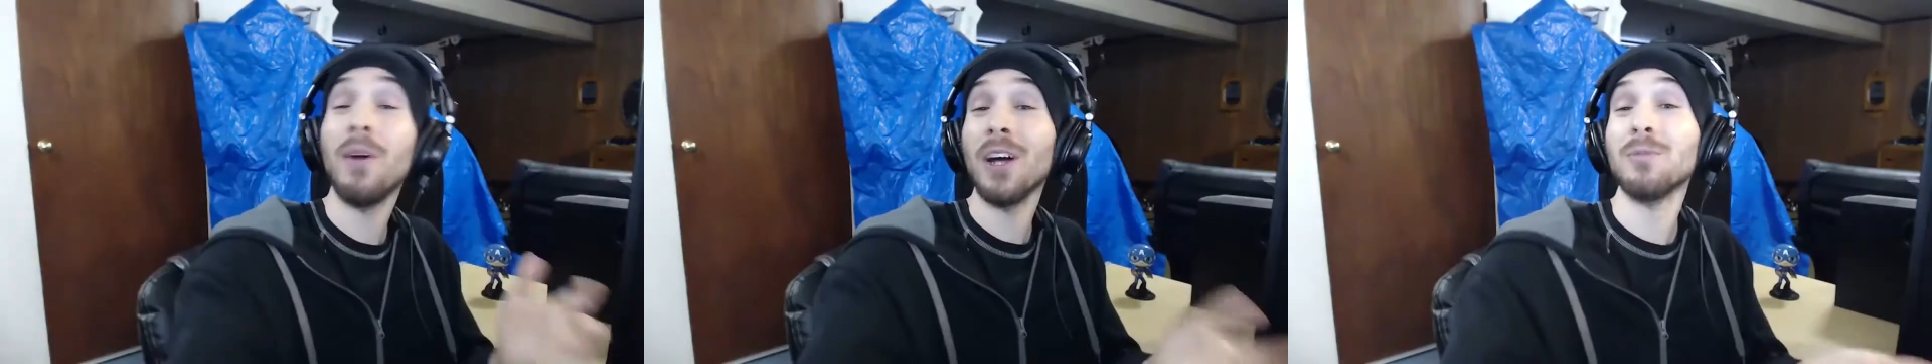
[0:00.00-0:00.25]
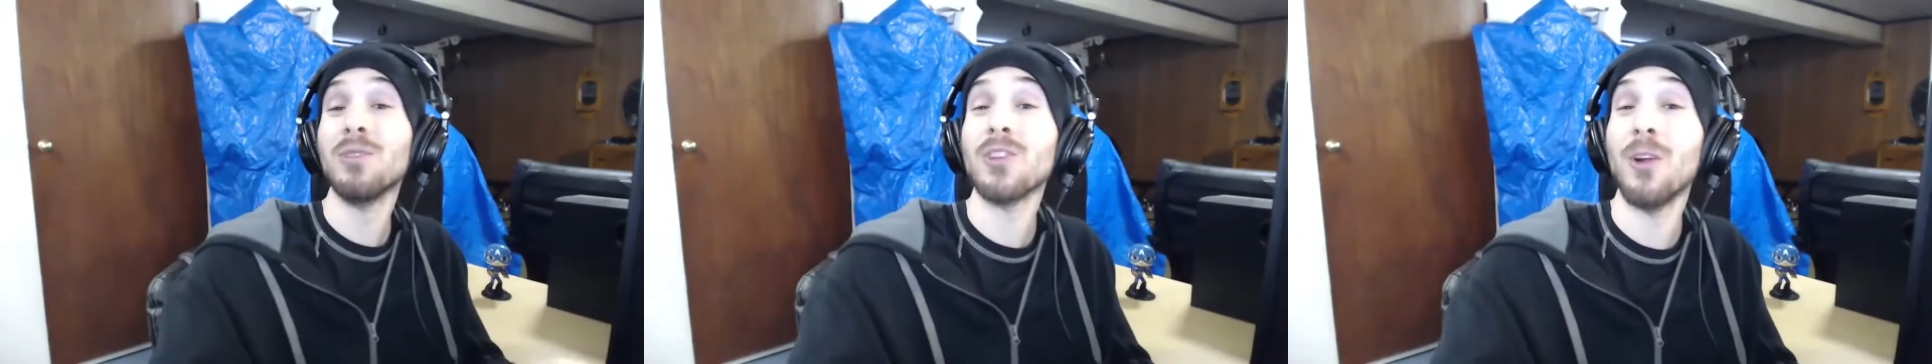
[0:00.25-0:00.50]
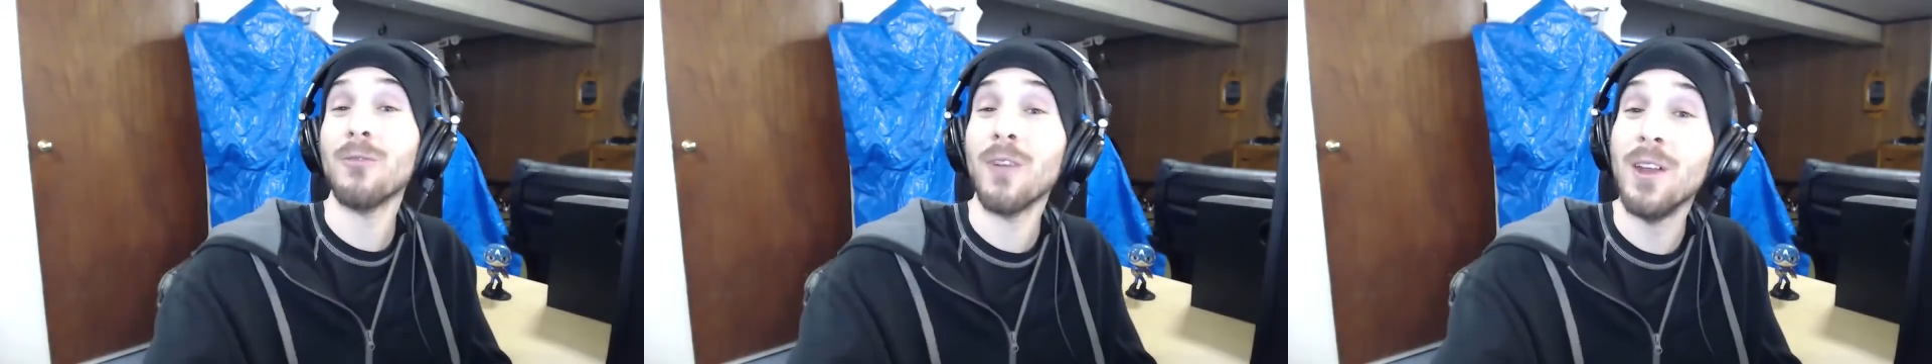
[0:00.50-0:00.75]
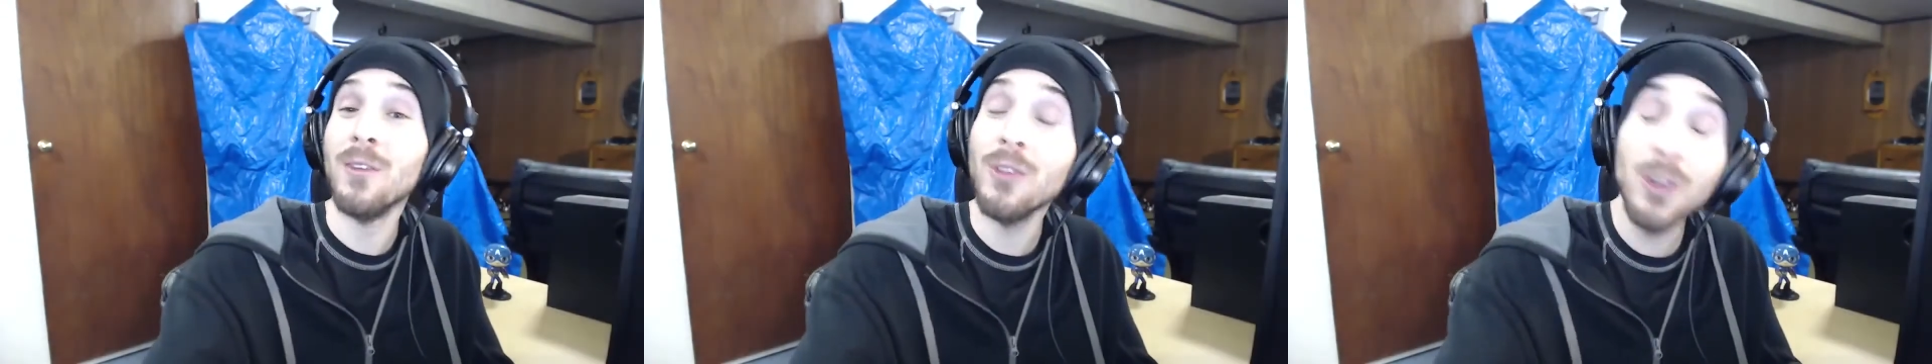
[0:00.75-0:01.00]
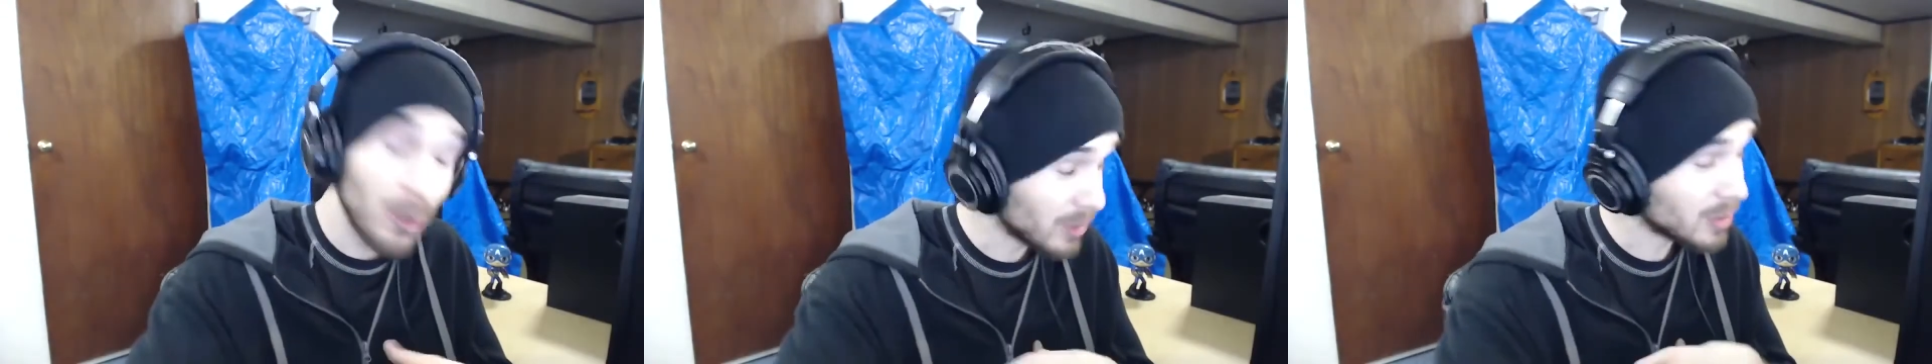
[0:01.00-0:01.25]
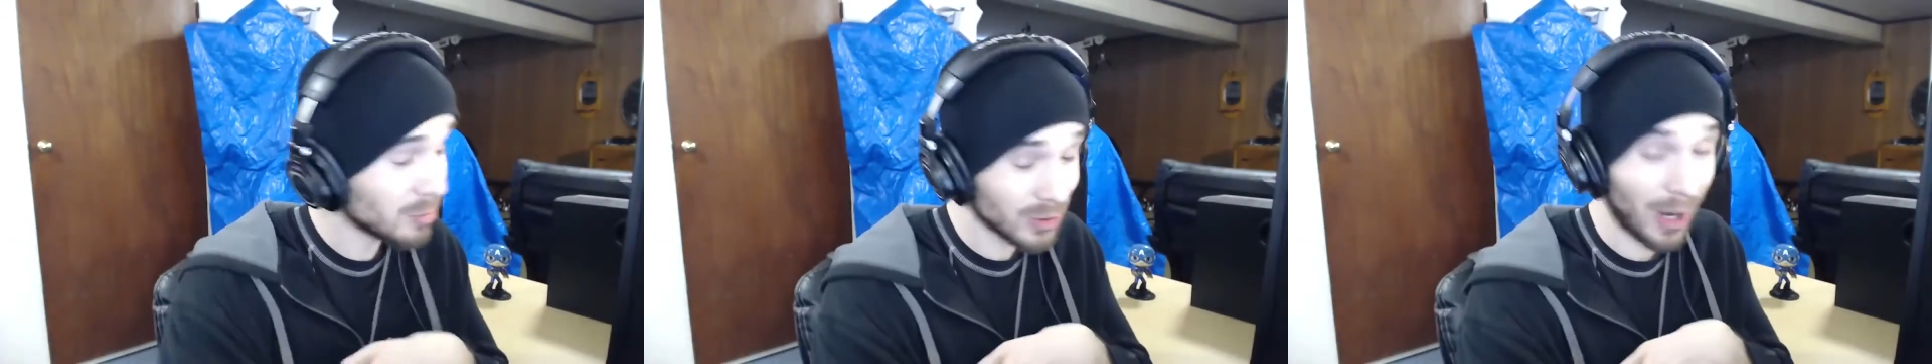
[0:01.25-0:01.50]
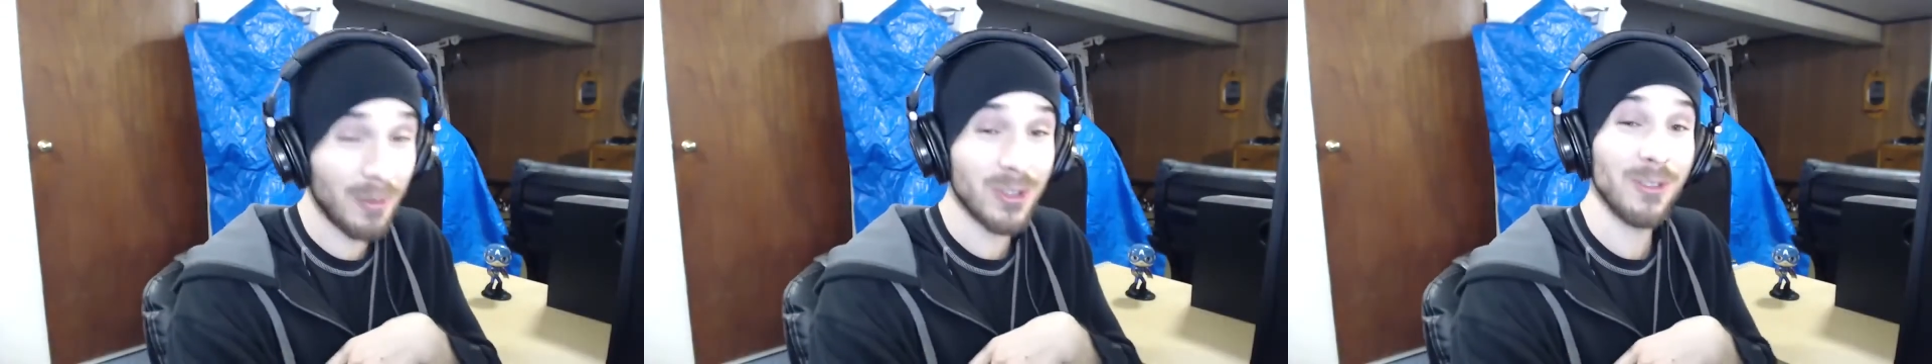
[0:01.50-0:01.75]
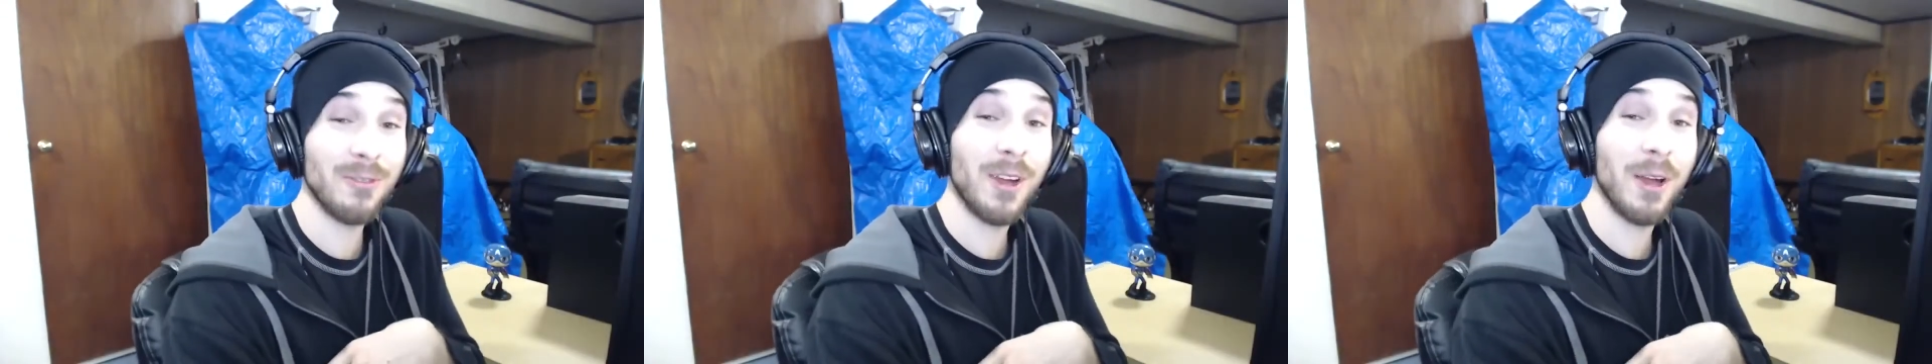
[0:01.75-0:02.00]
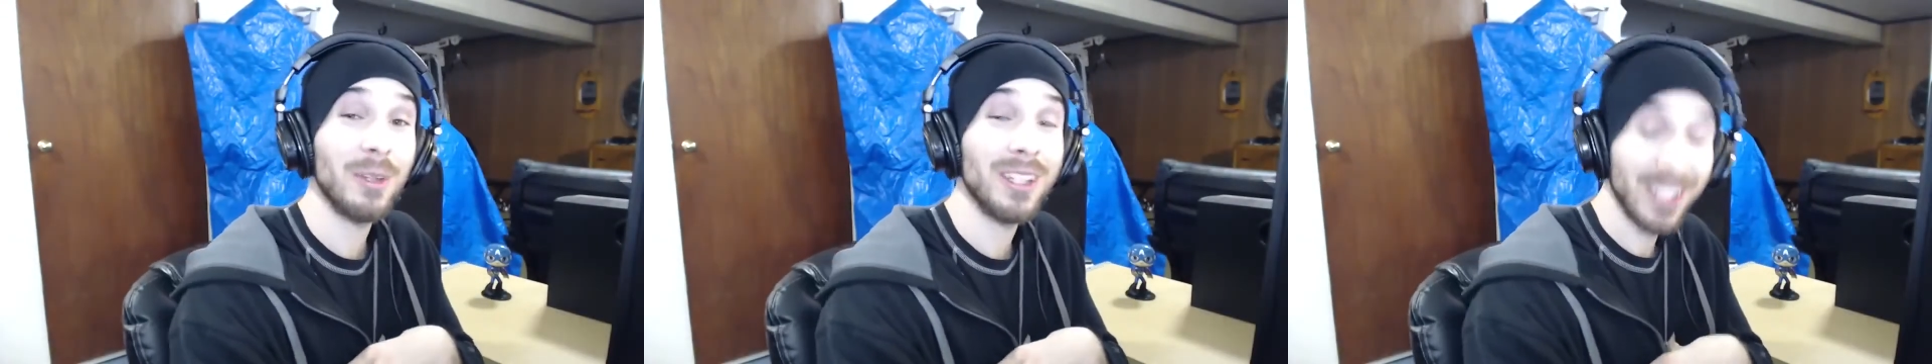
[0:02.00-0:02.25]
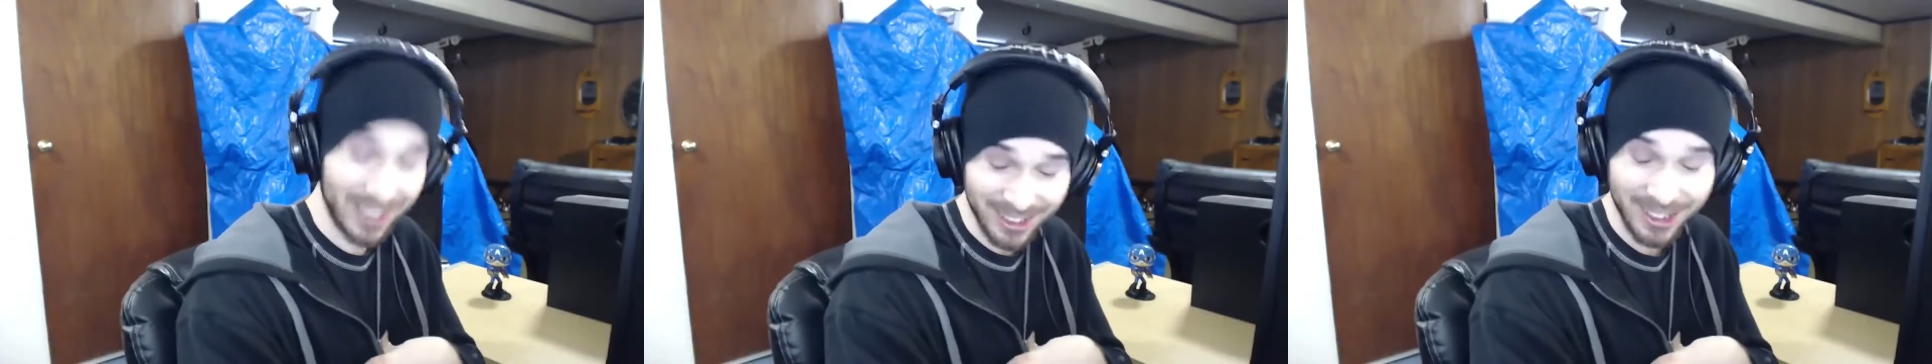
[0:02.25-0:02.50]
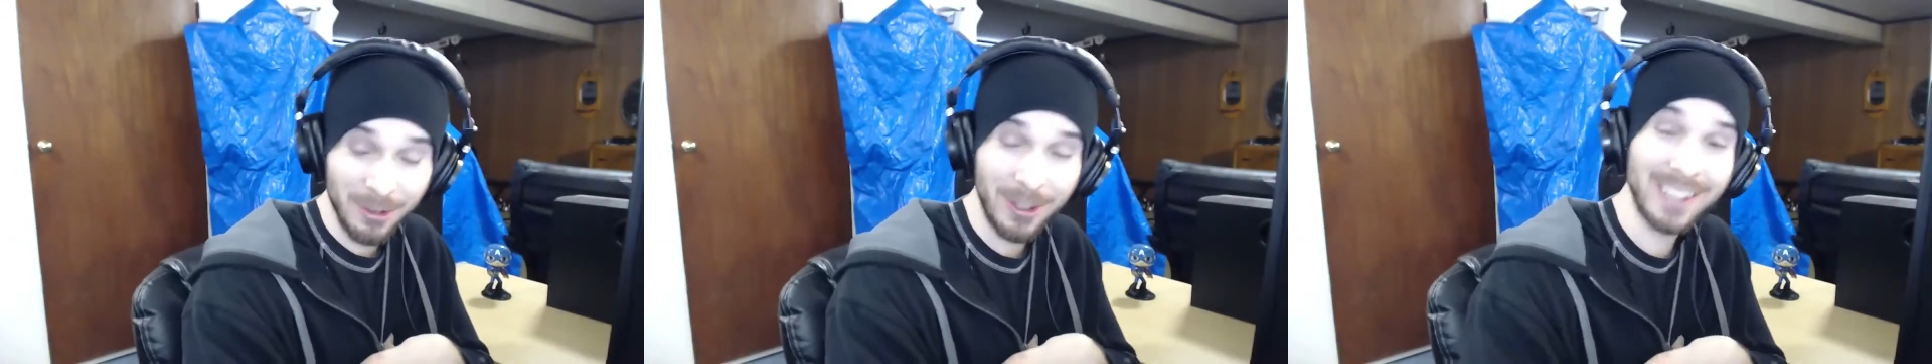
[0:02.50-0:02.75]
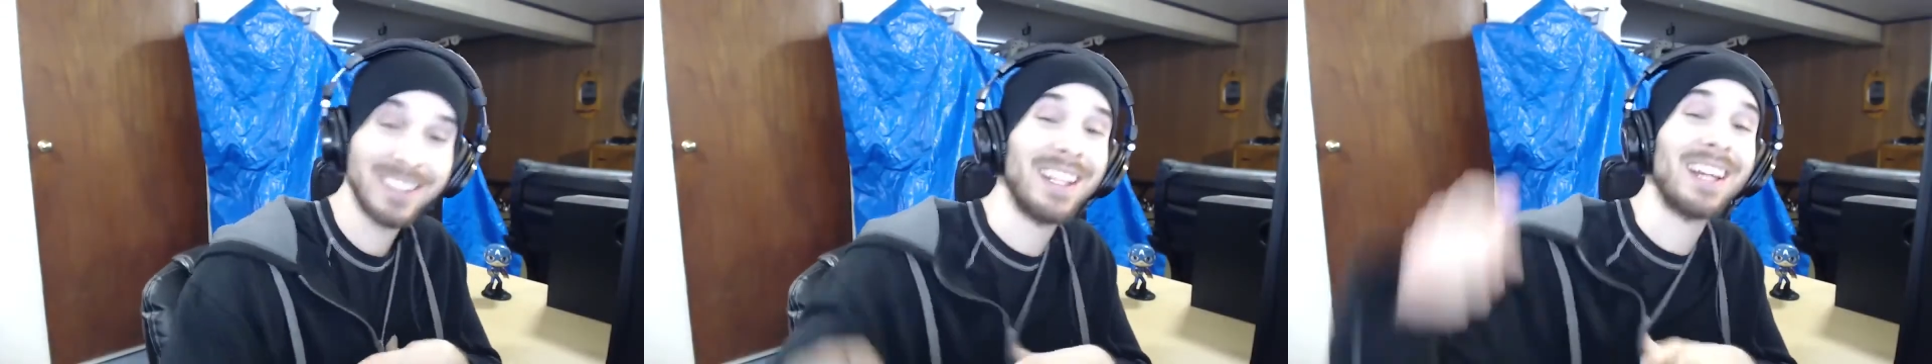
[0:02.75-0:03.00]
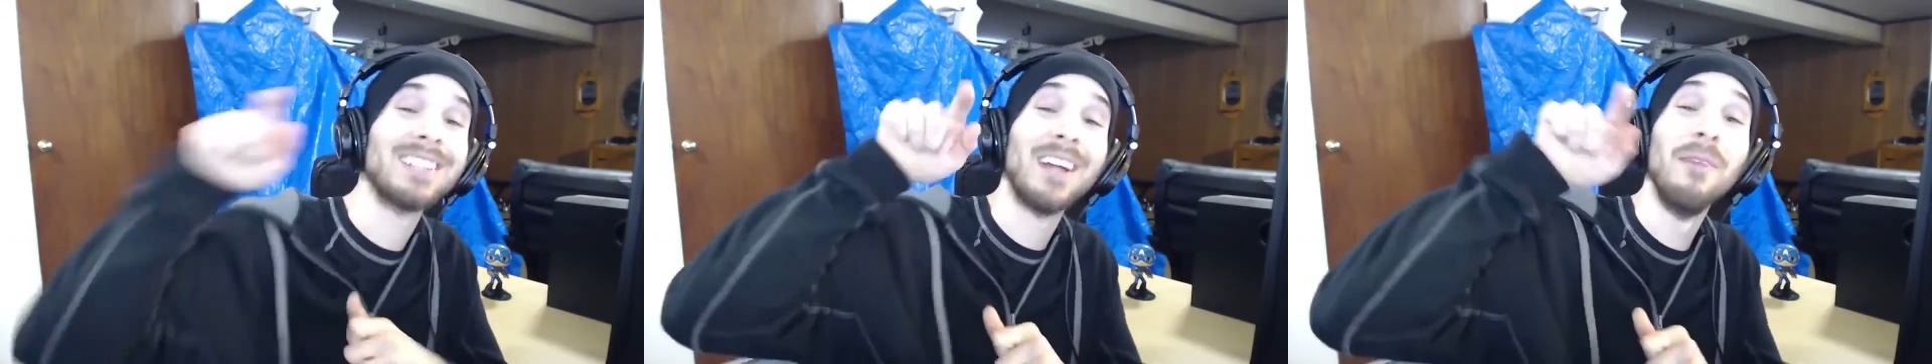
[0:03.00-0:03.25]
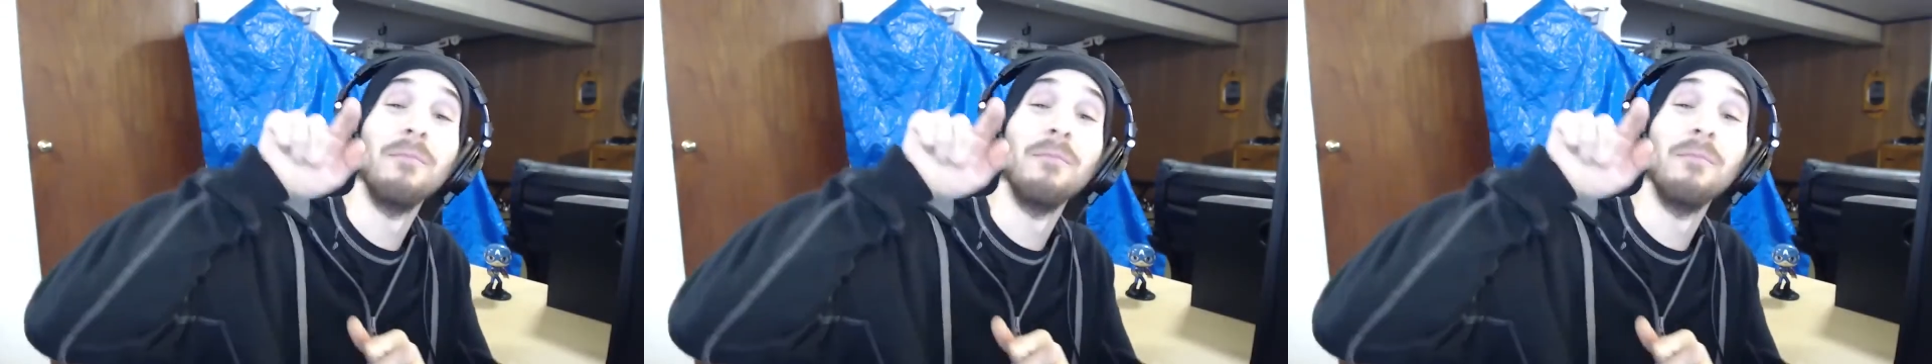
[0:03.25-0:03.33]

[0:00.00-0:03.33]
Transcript: up, possibly share a friend. If you're new, subscribe to your family. I'll see you guys next